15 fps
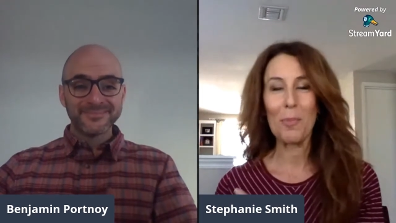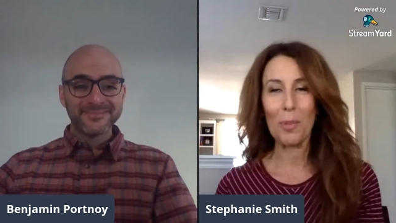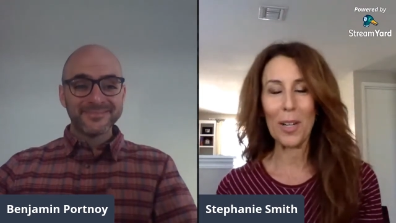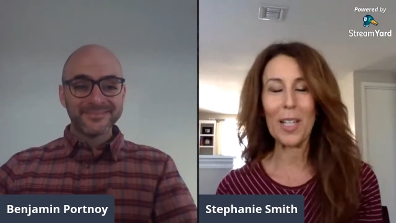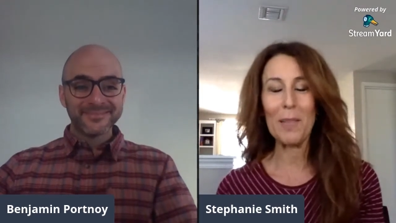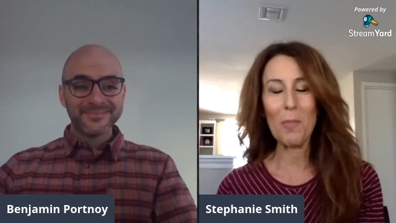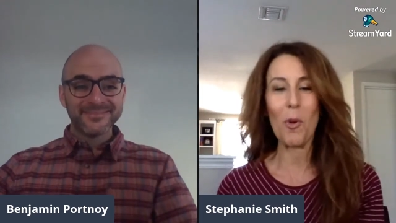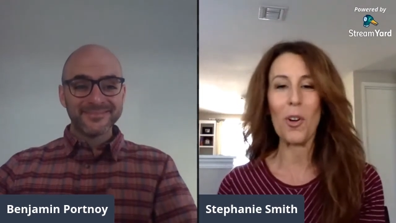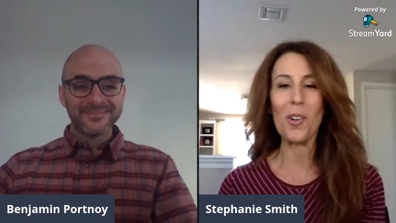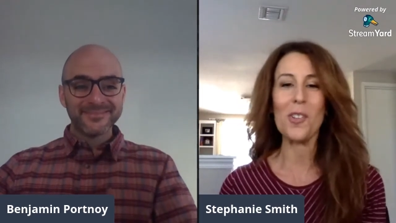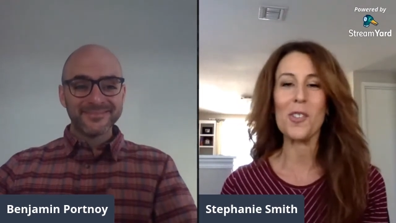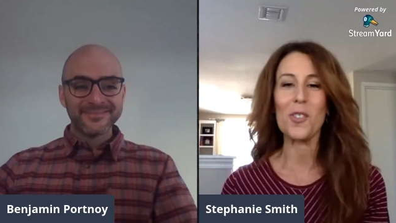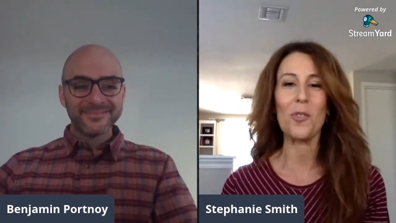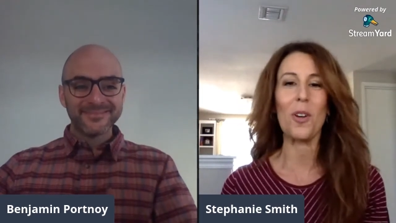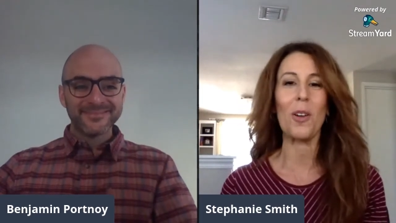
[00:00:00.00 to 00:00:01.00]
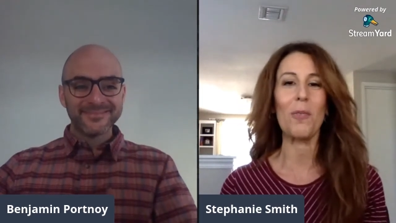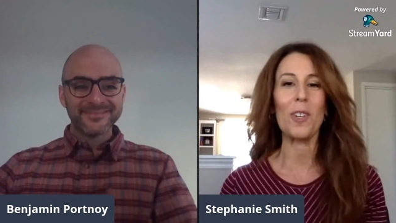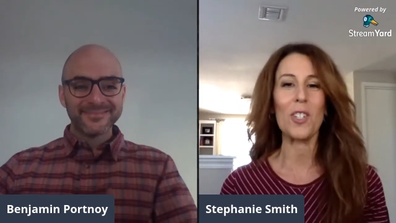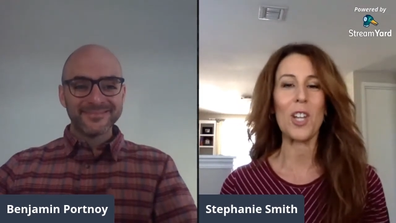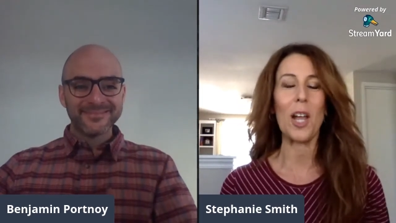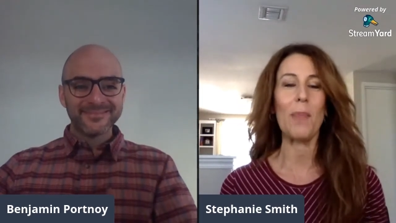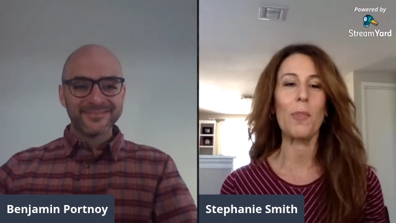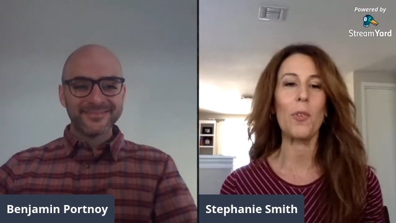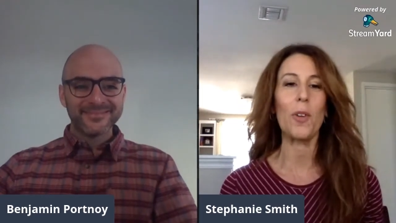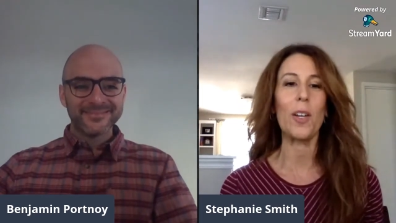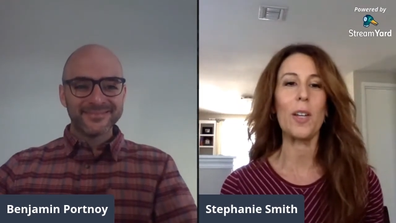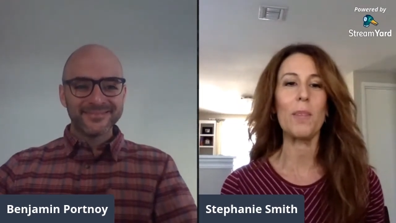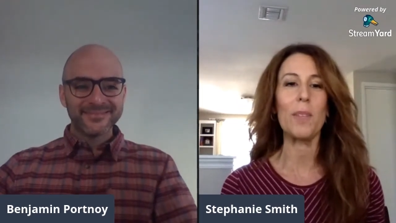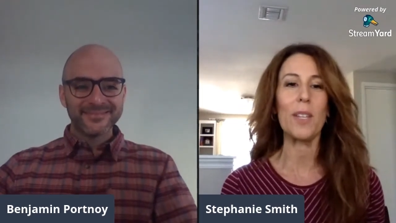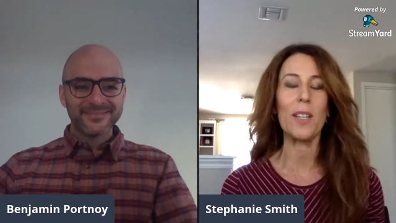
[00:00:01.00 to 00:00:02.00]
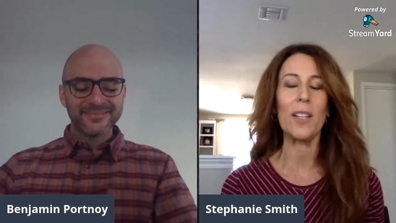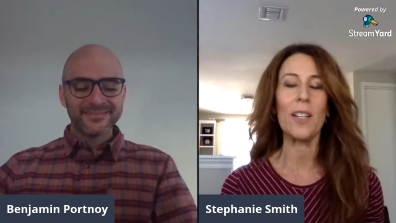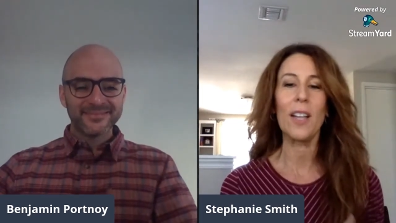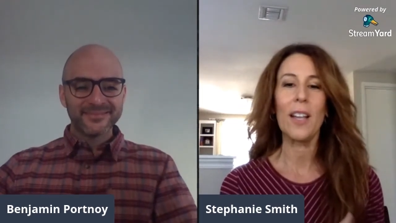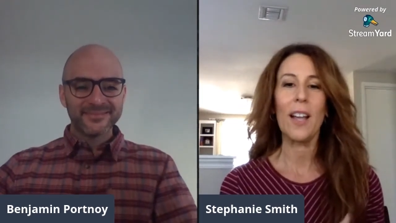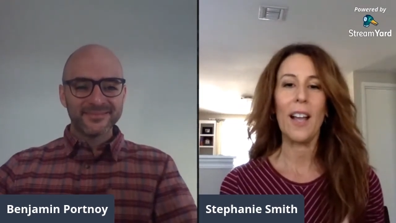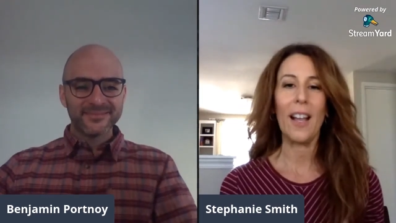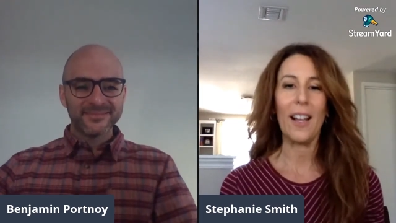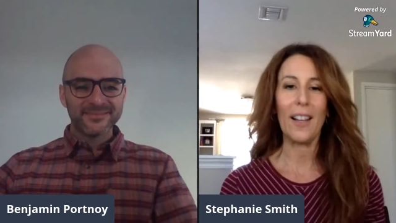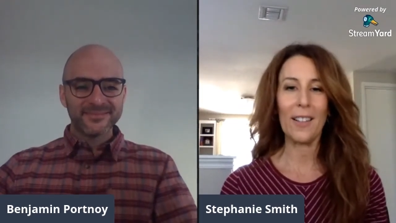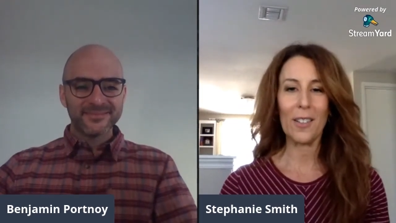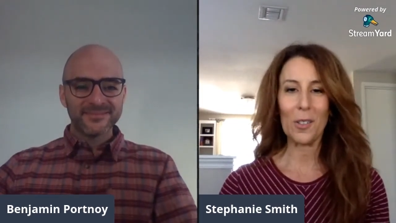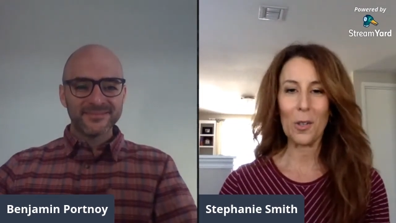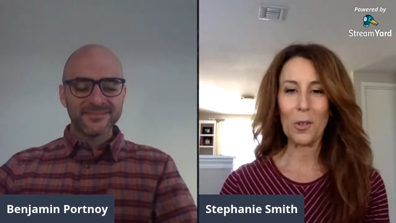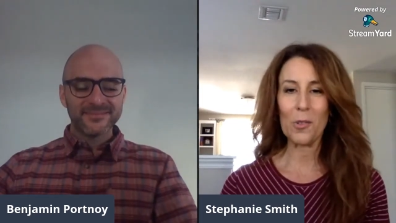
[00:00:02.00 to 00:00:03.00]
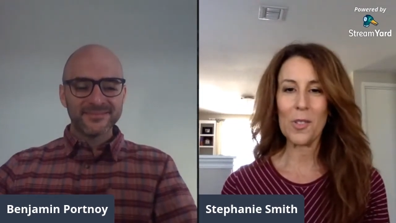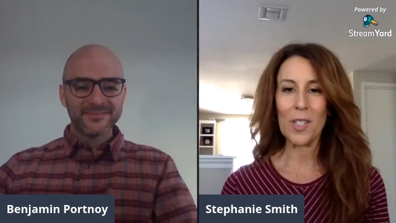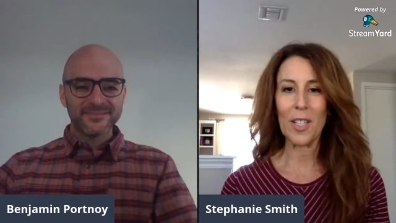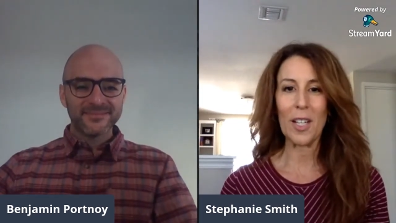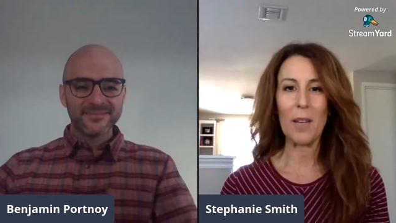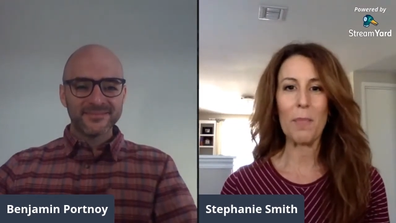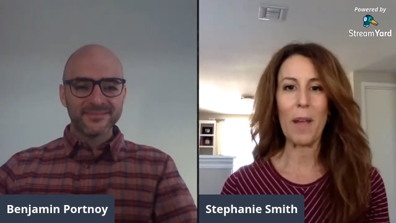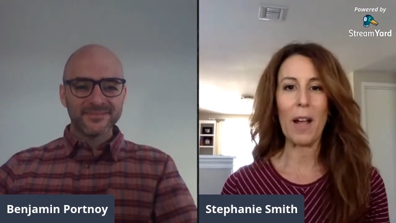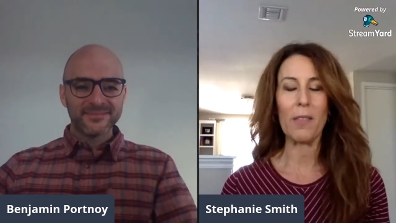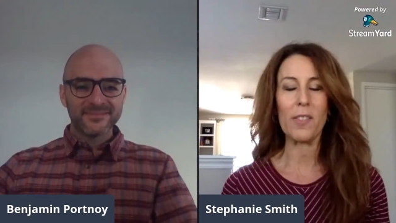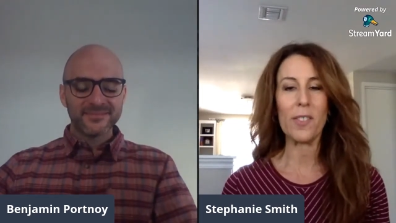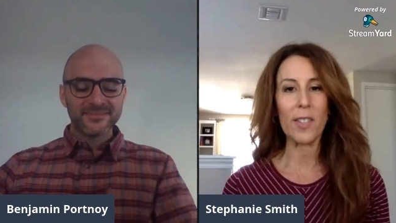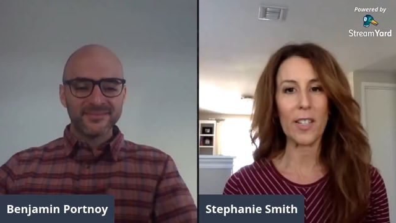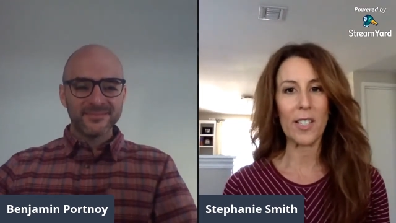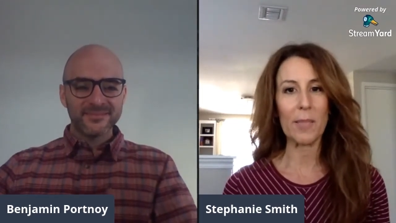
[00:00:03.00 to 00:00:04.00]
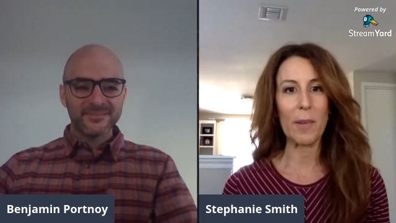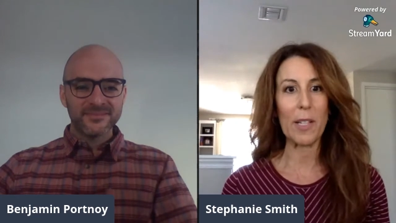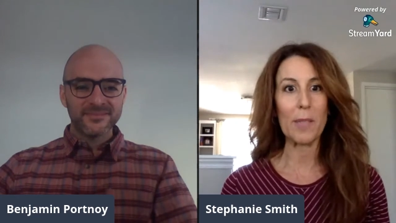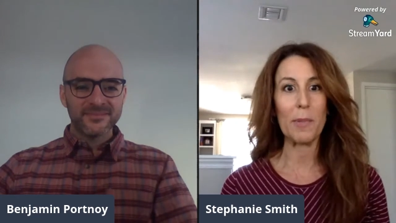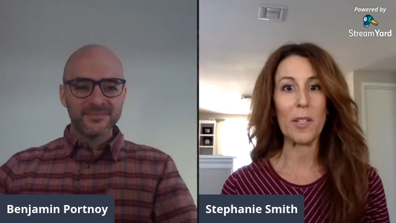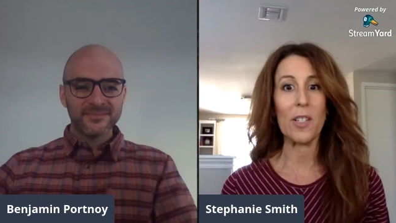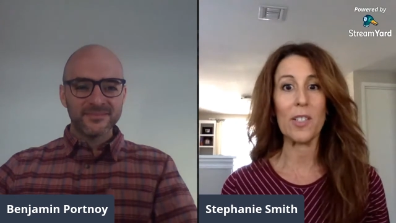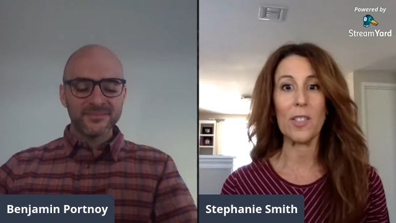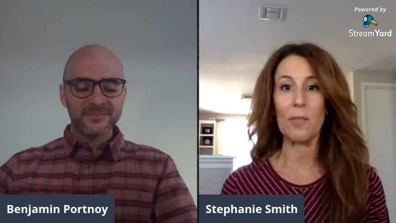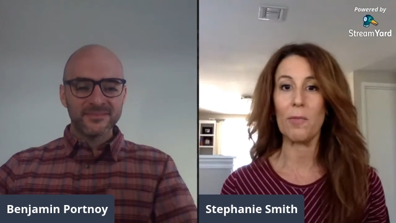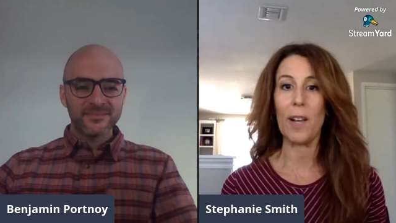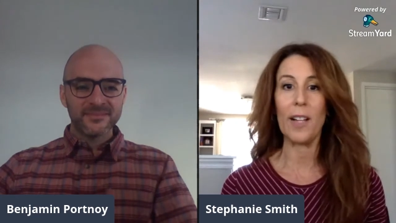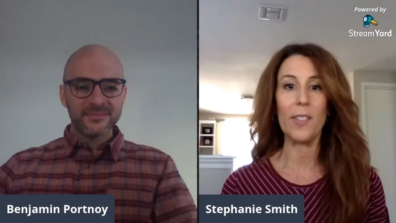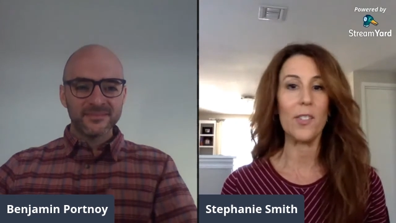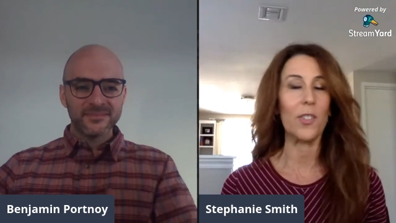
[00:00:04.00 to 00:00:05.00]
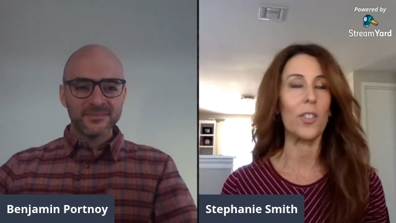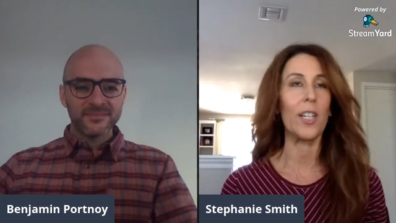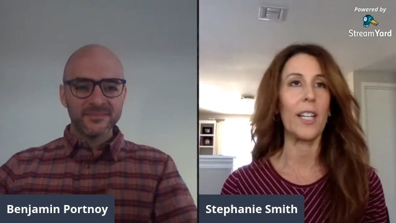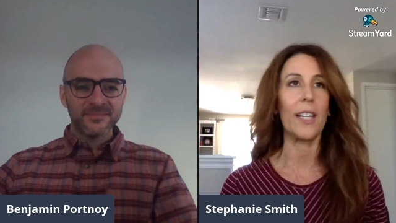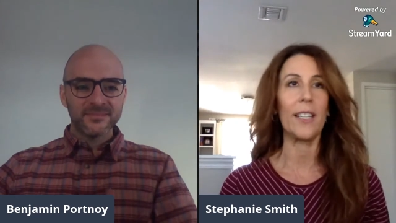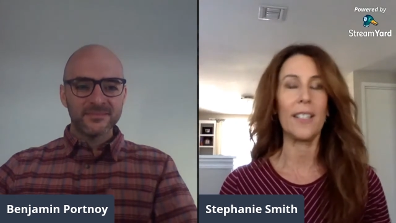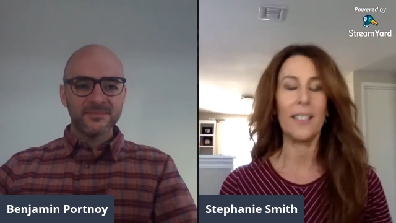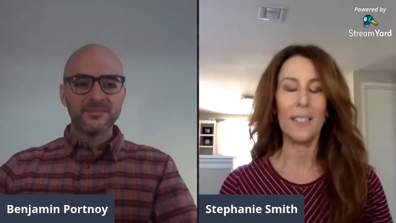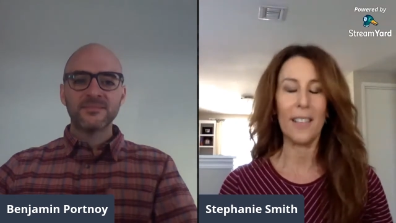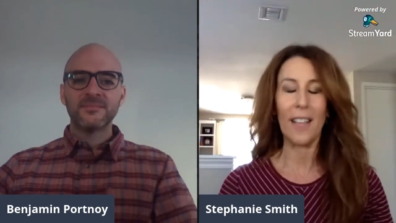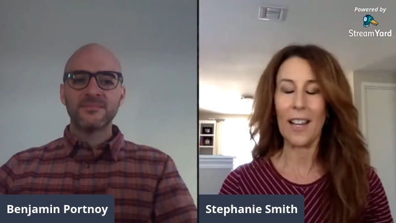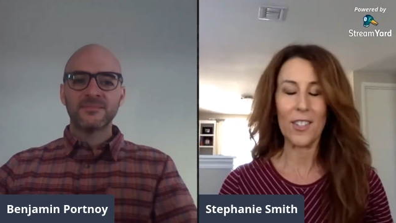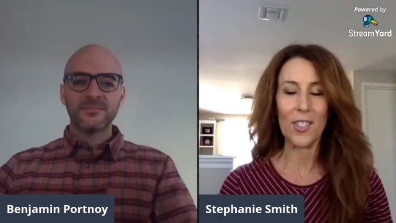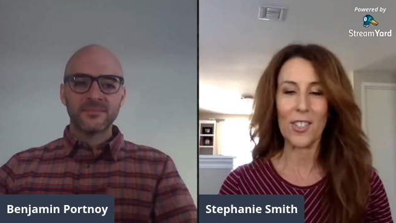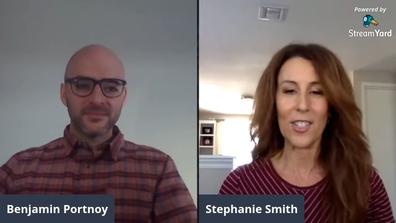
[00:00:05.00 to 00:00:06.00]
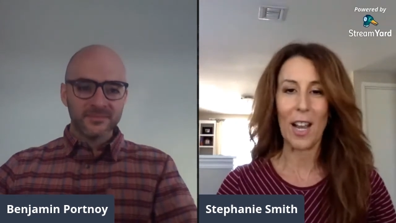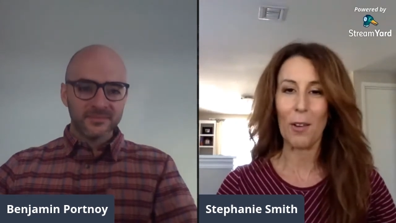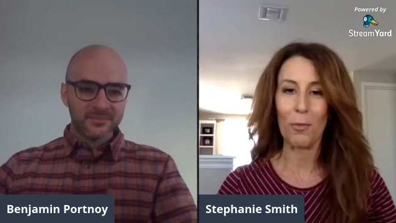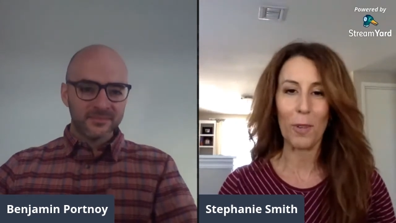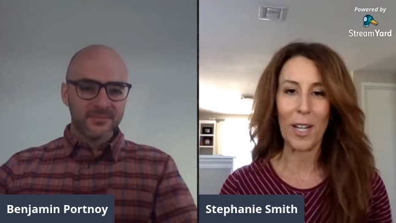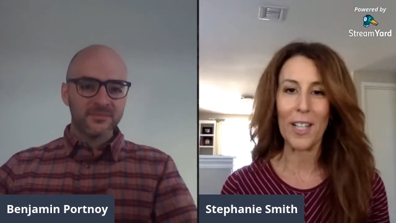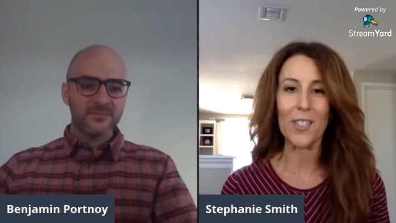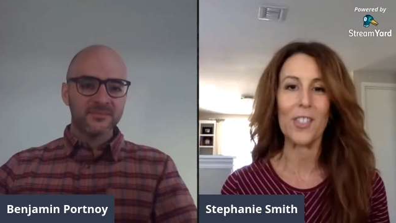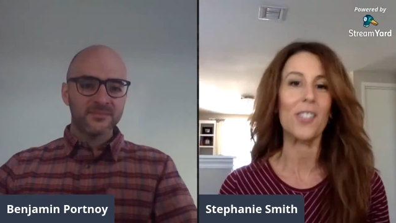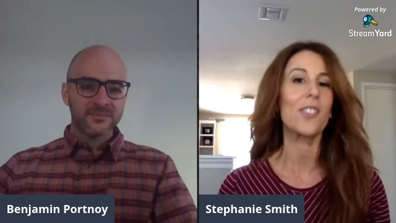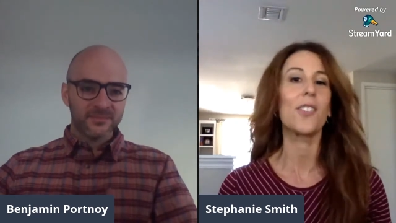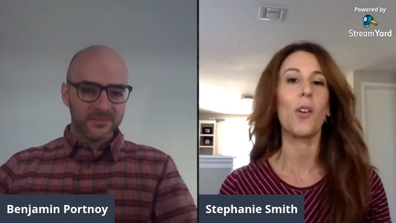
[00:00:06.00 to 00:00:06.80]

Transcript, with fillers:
Speaker 1: brick and mortar store, which I'm going to be uh, closing in about six months because the rents are getting just outrageous.